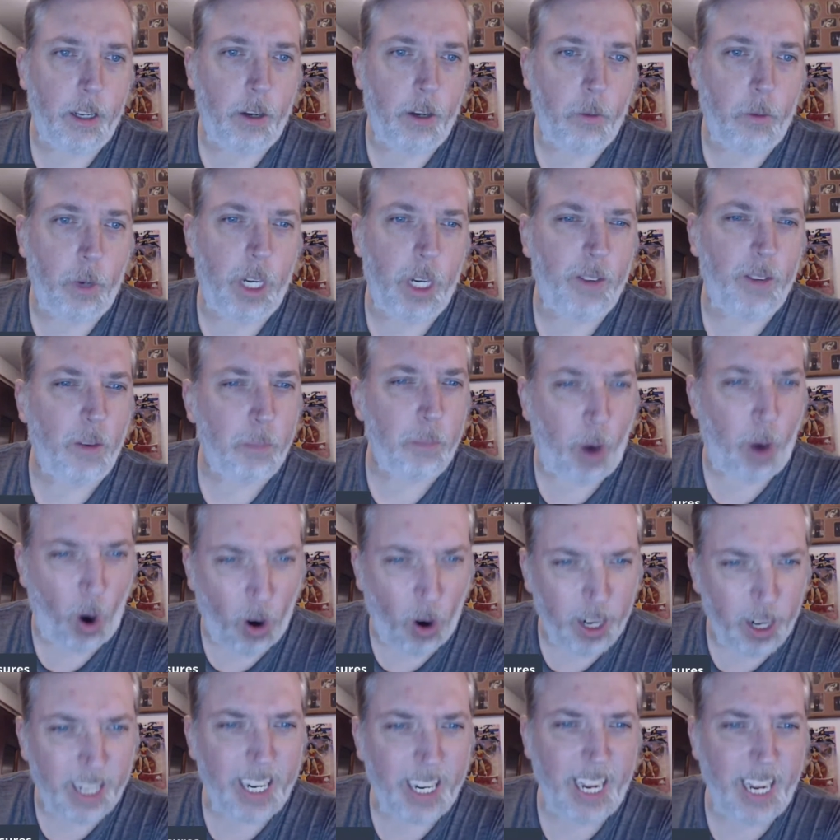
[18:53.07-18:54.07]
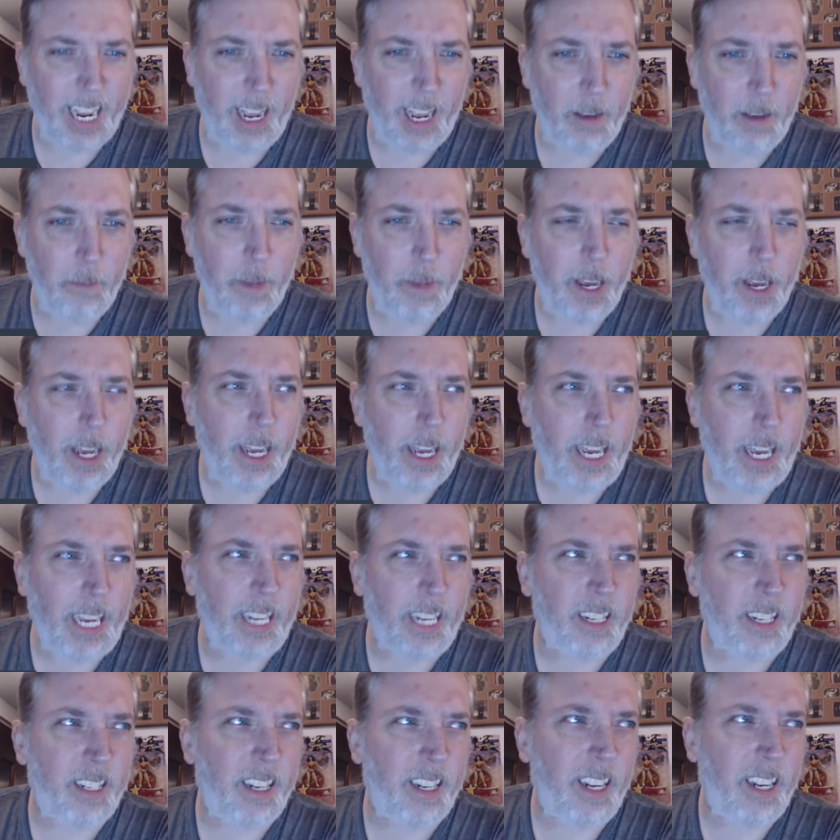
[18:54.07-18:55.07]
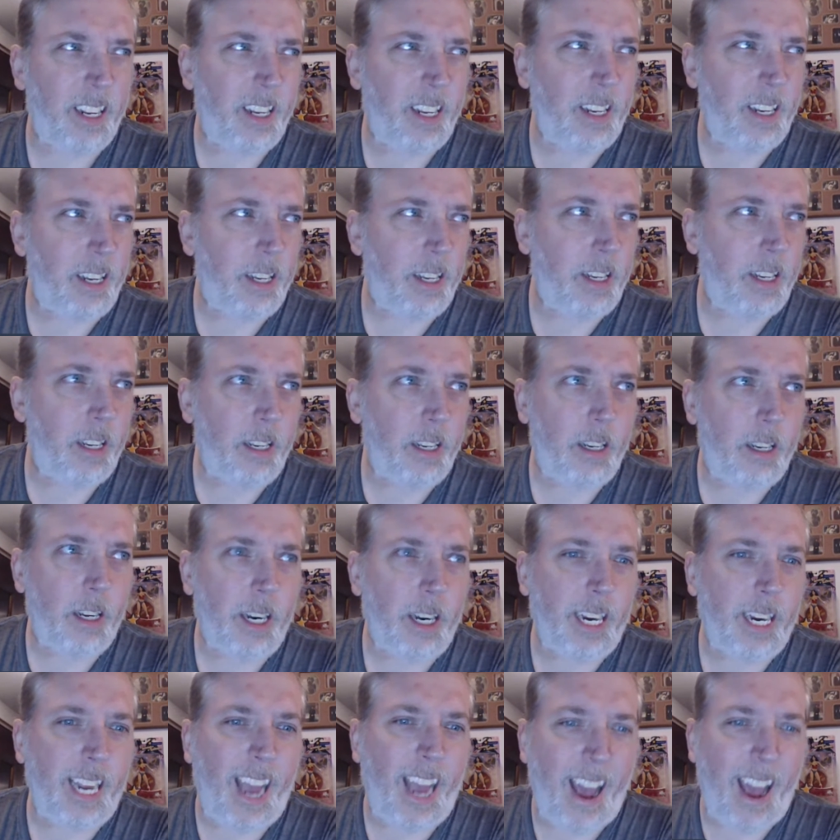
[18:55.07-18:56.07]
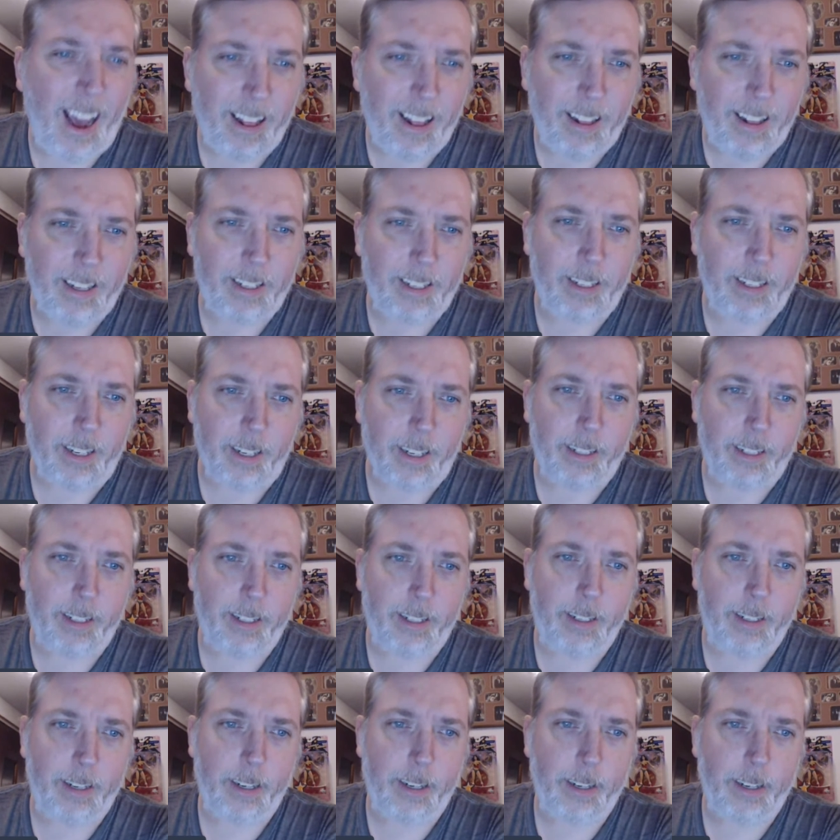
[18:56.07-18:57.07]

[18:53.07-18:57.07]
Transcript: What you imparted to him is callousness